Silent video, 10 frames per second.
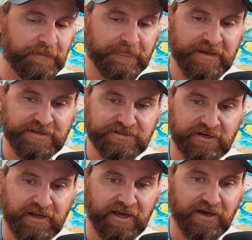It's
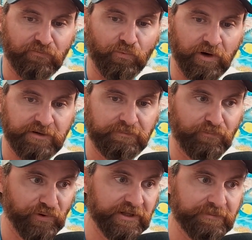going to have
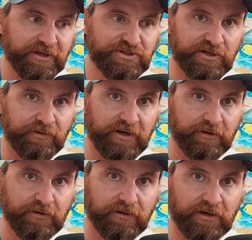one really big
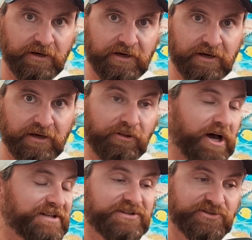generator,
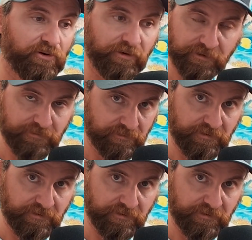lots of solar,